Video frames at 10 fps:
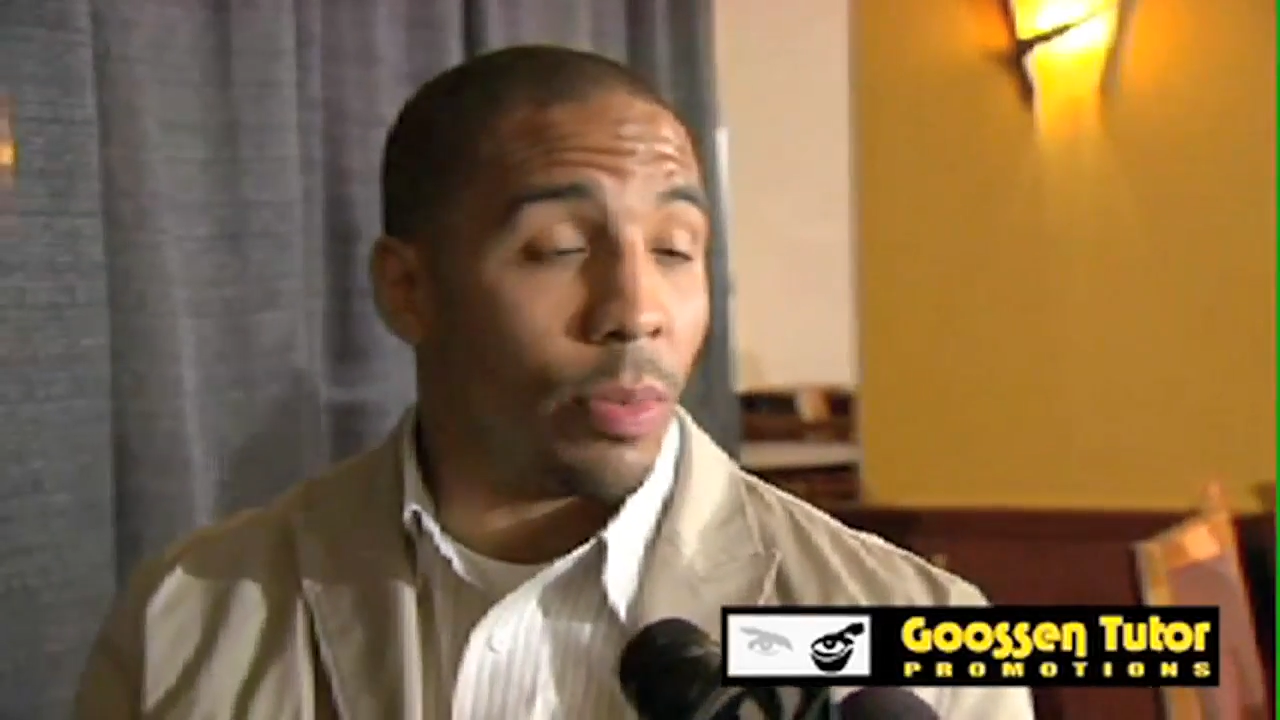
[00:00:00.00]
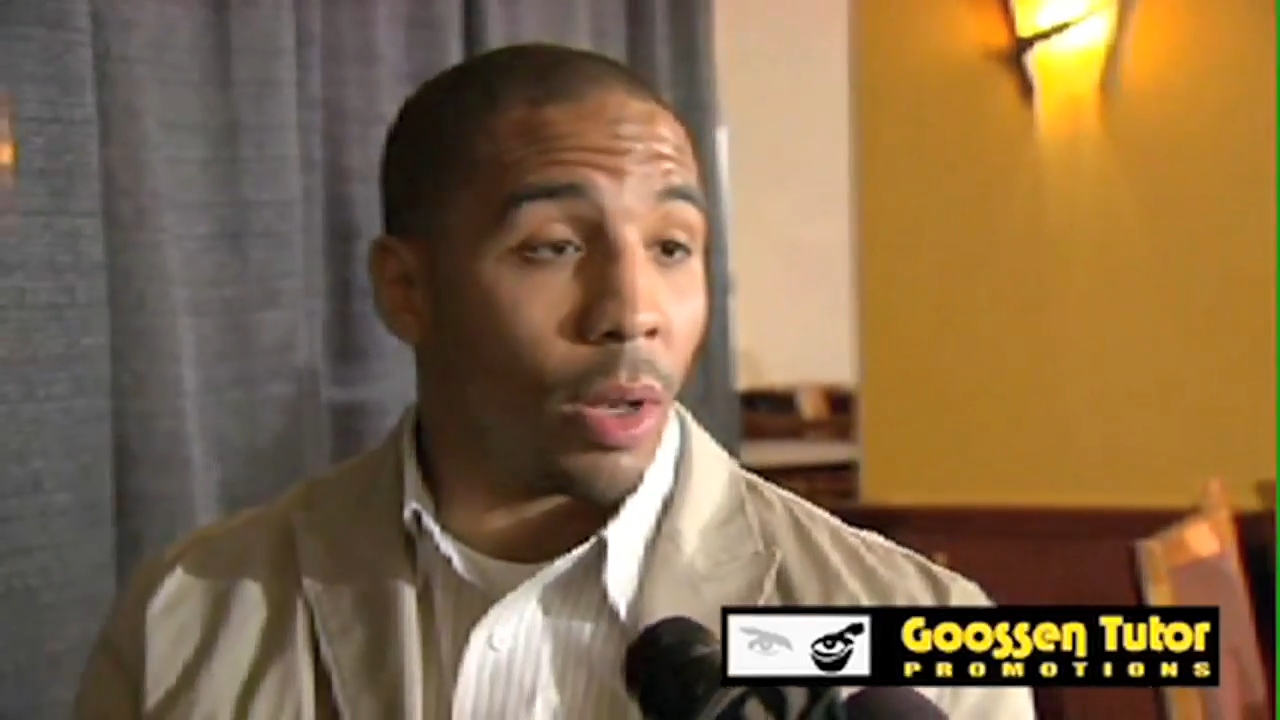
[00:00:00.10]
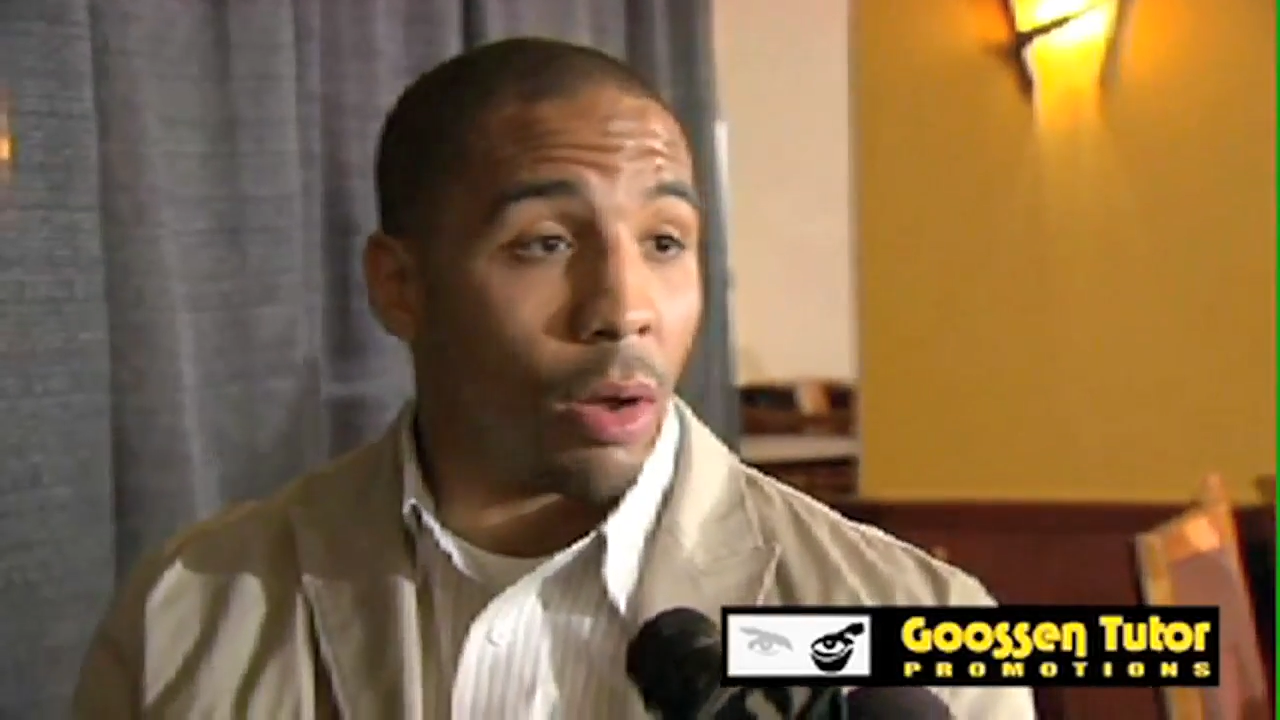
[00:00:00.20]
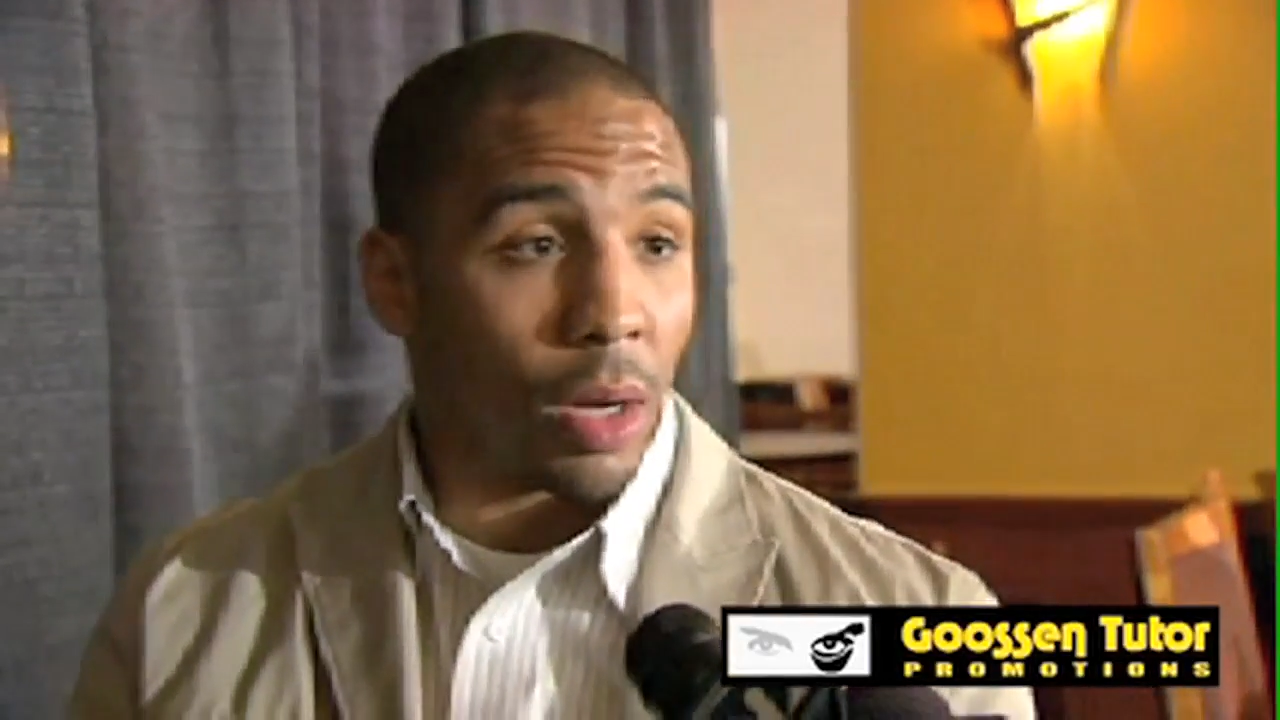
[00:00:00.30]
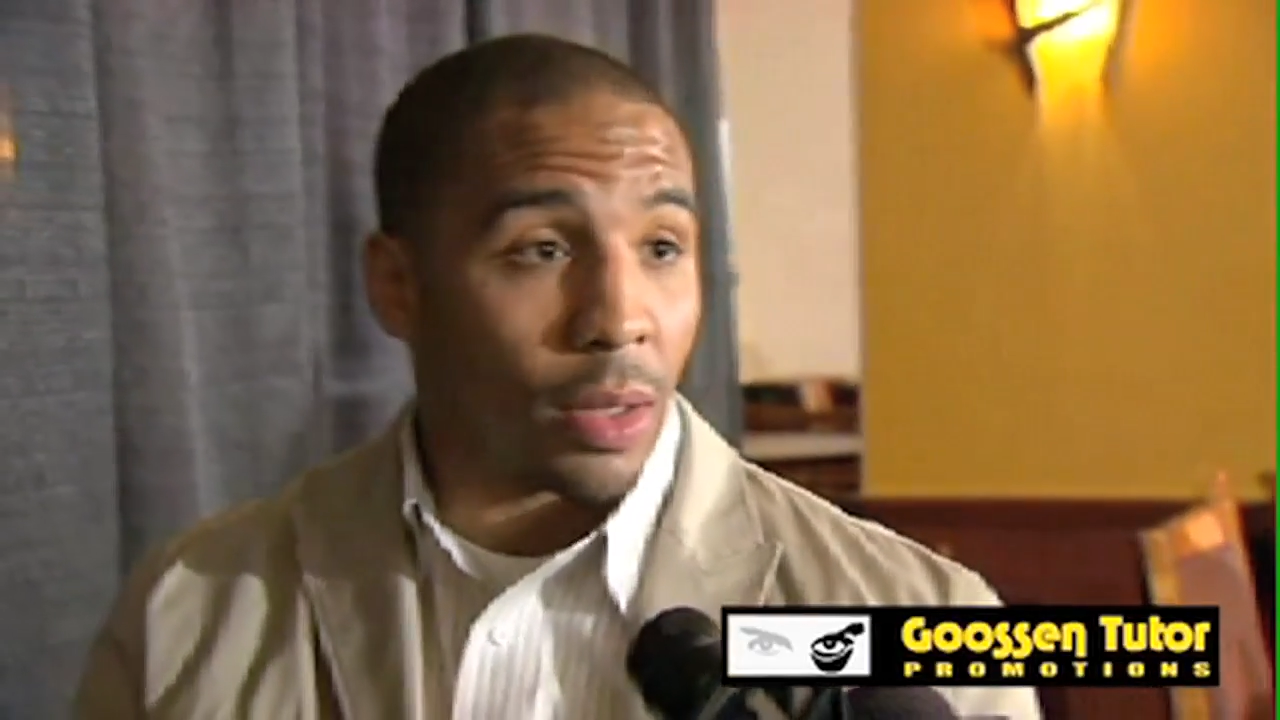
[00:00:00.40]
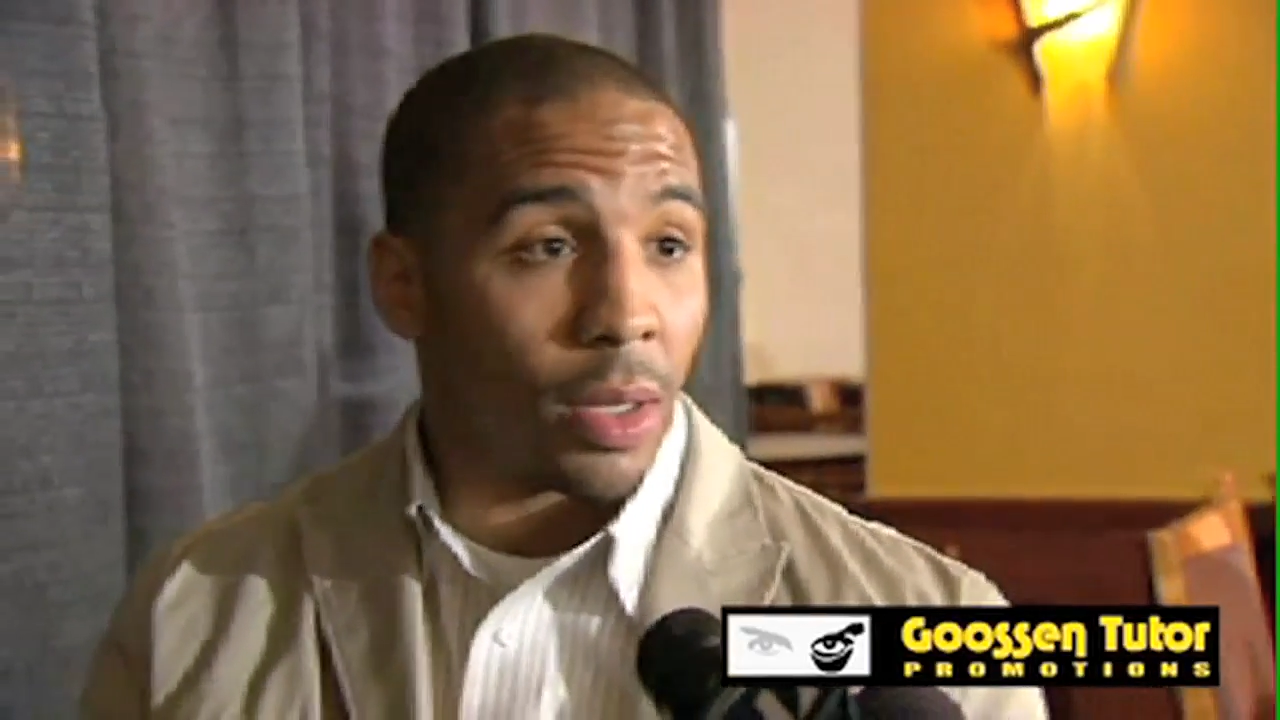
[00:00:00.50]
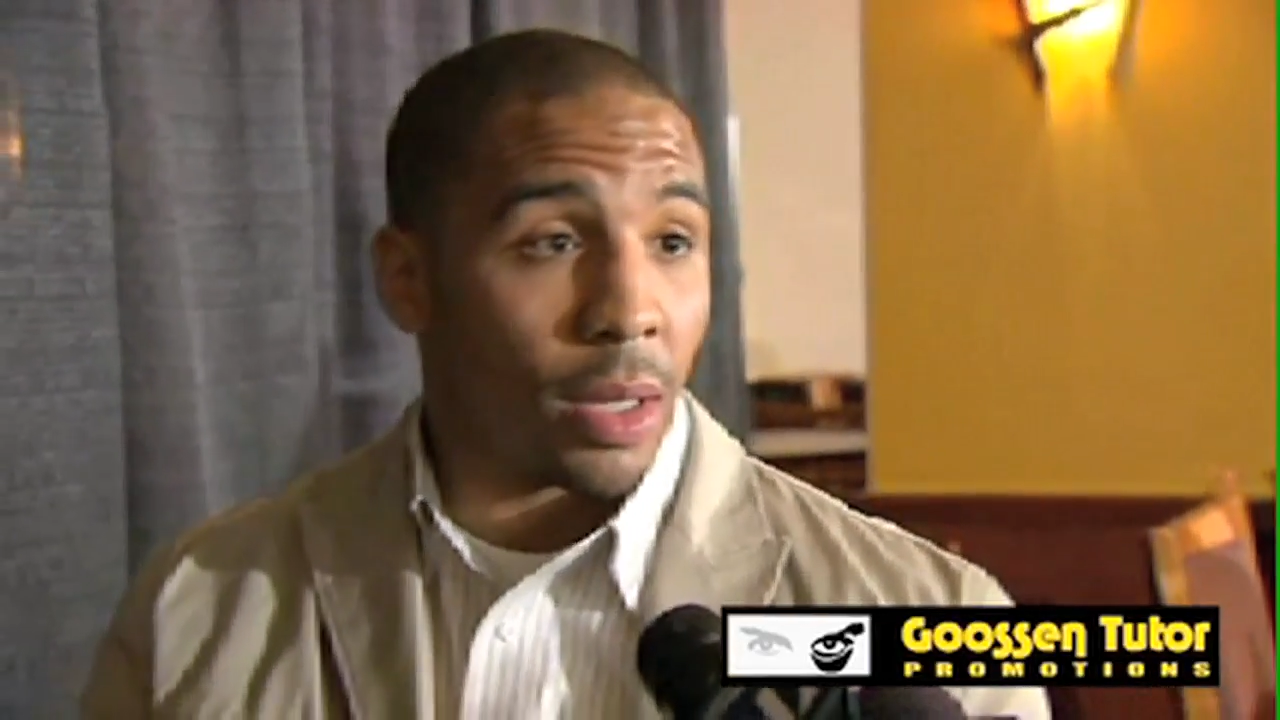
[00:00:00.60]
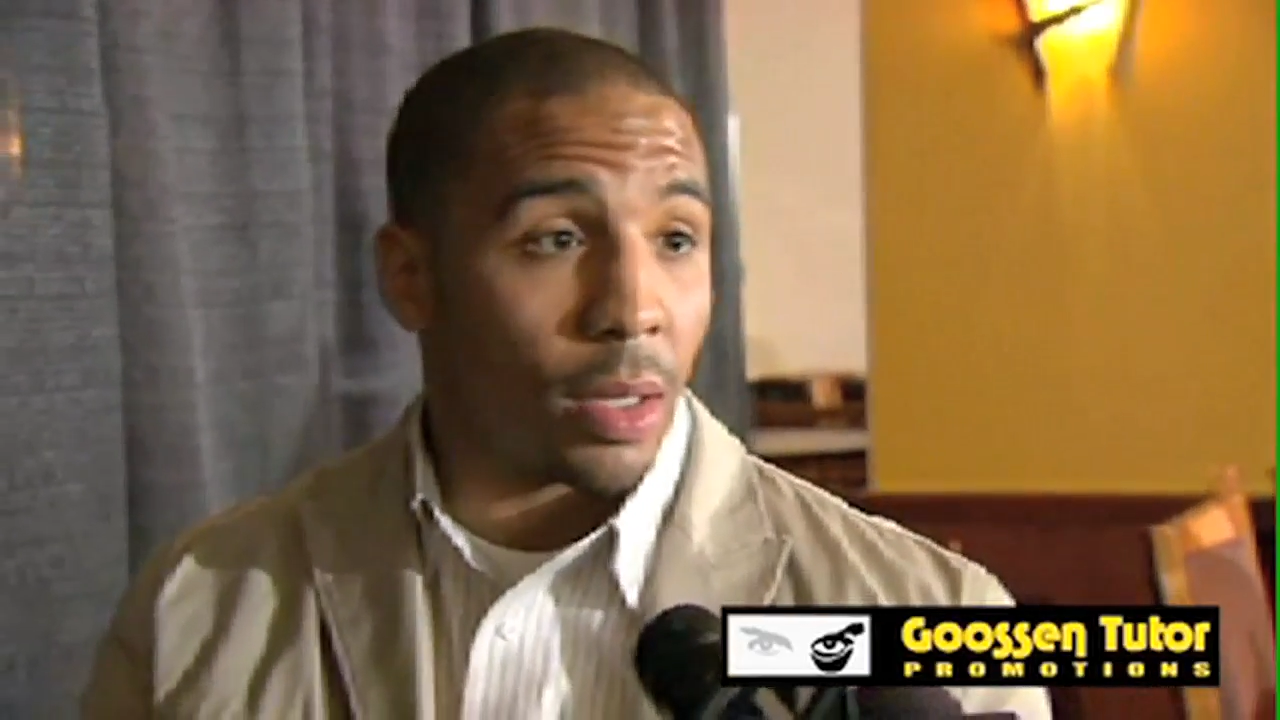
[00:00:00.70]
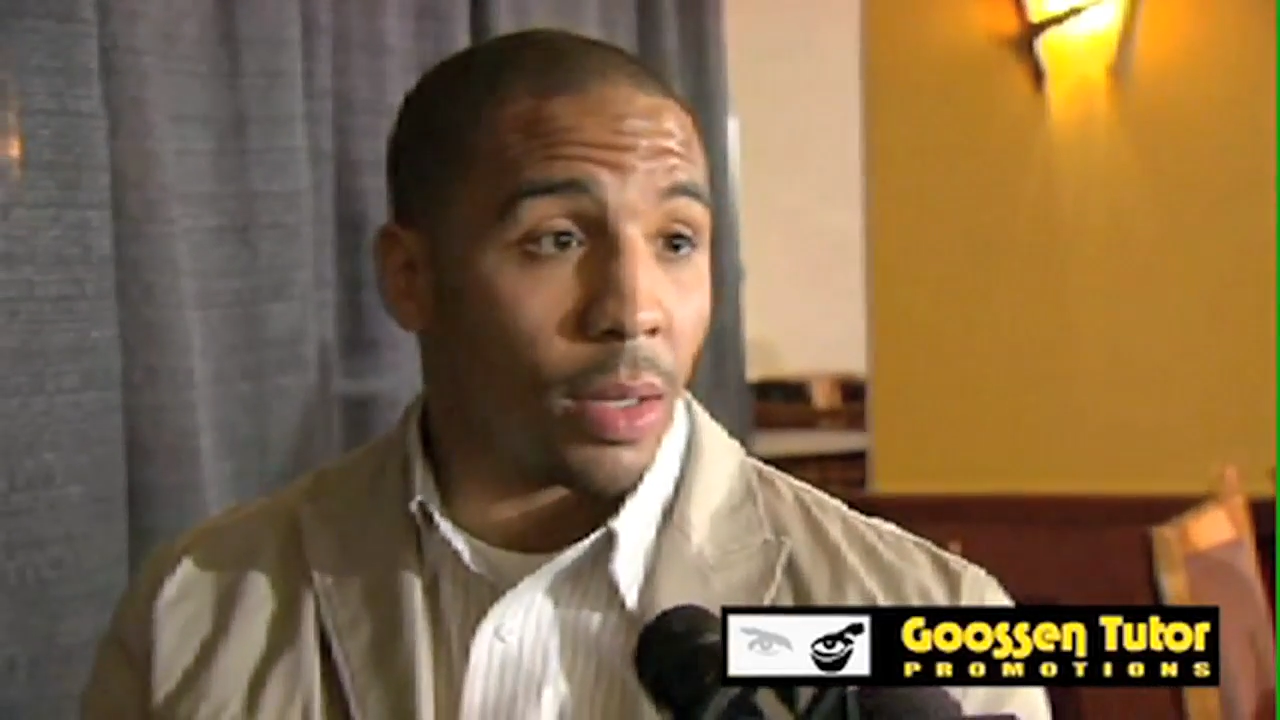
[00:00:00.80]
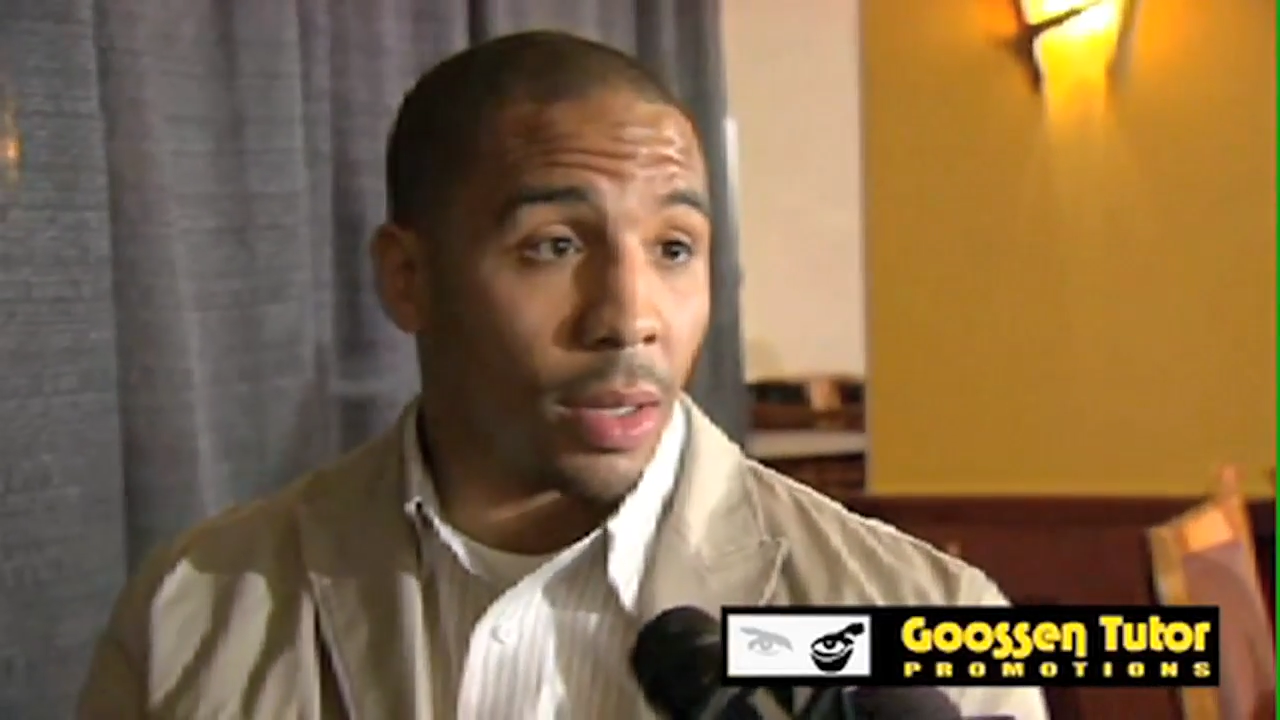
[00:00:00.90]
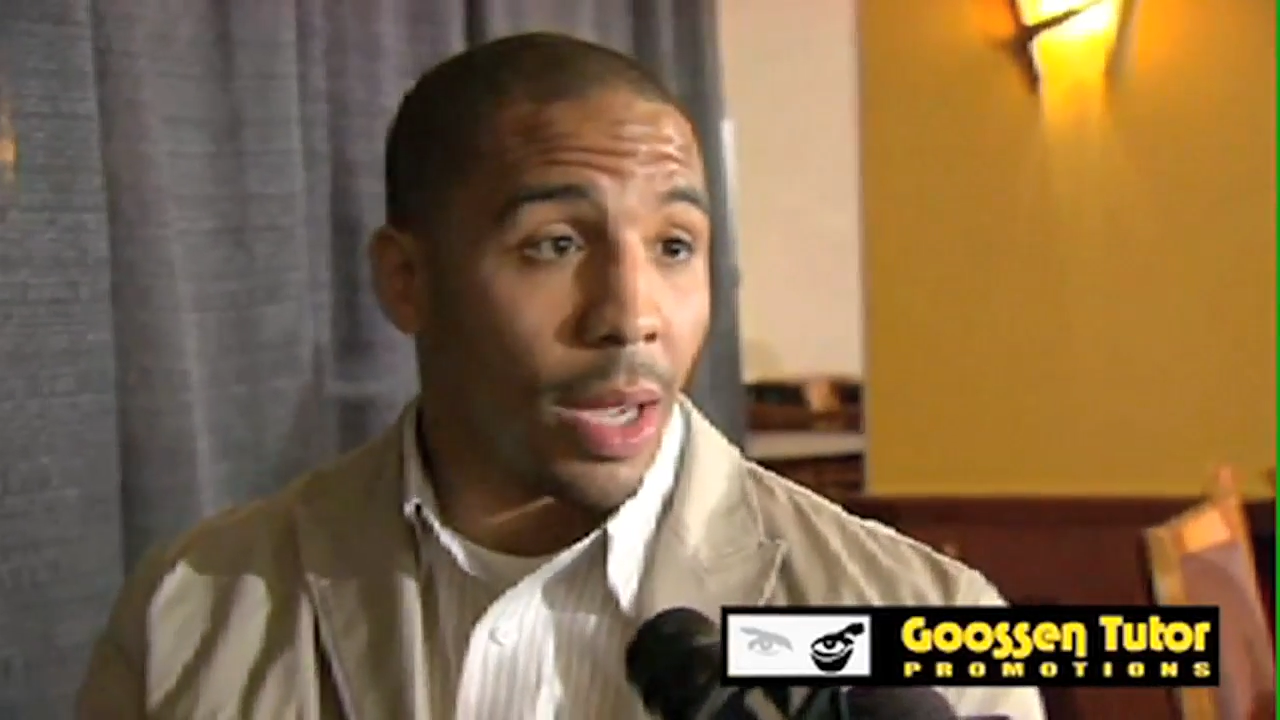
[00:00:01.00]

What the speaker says: belong at the